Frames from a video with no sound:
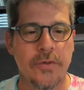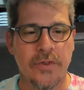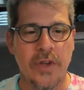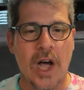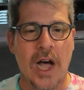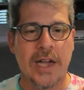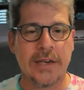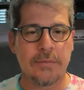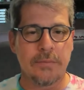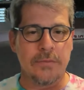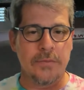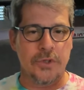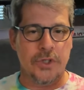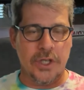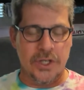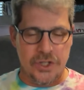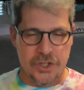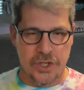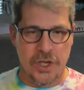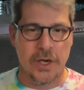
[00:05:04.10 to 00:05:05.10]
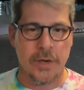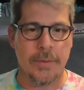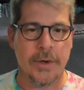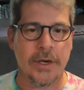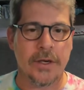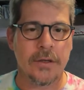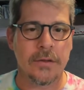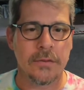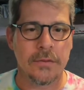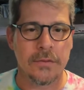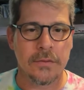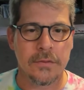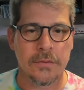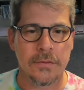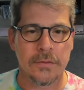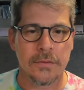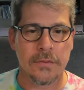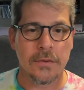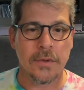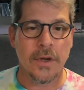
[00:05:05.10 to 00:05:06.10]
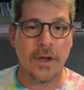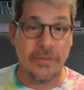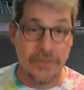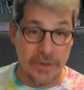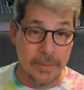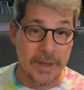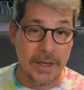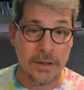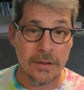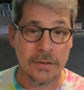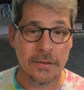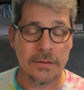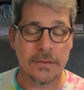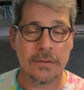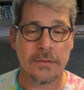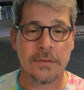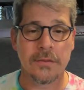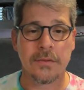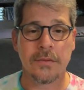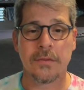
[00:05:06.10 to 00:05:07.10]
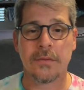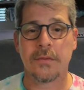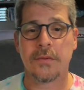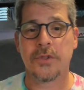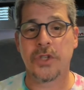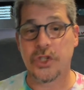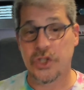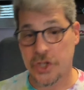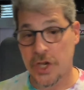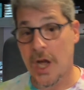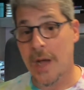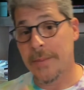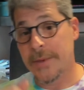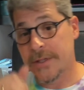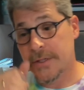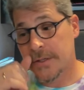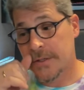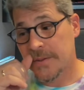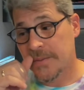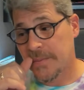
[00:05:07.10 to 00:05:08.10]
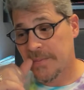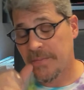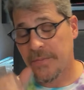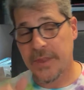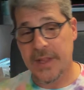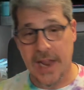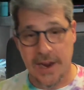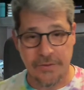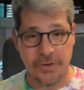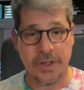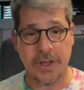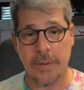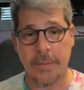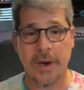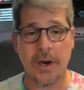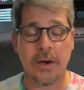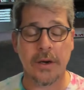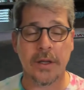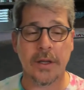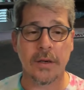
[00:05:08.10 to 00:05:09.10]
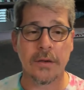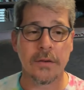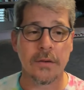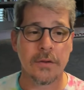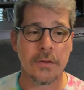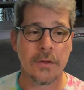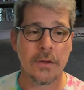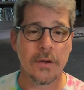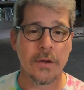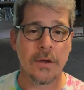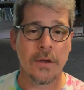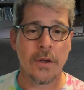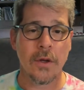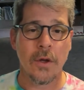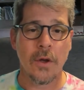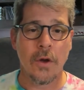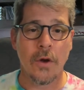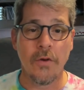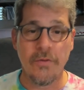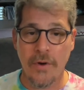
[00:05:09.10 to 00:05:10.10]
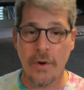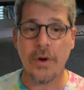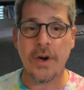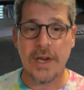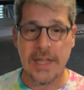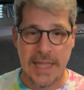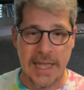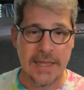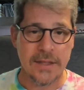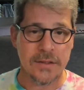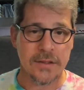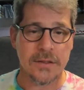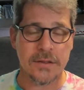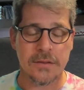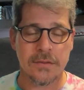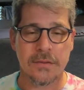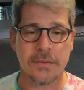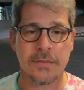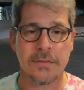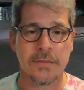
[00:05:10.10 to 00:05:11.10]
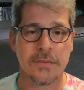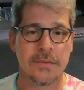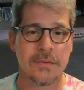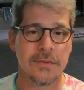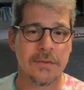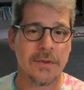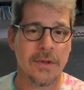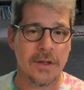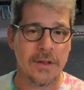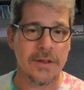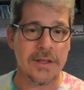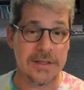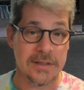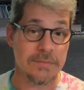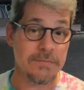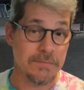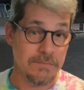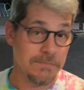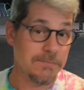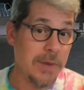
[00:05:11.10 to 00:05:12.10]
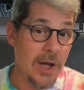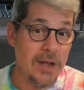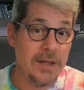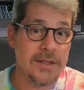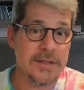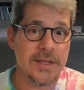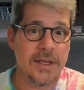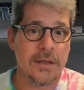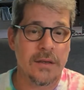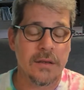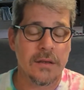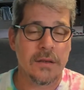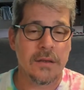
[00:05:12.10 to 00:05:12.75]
you've got Judge Sotomayor, a female, Judge Thomas, an African American, who voted against this policy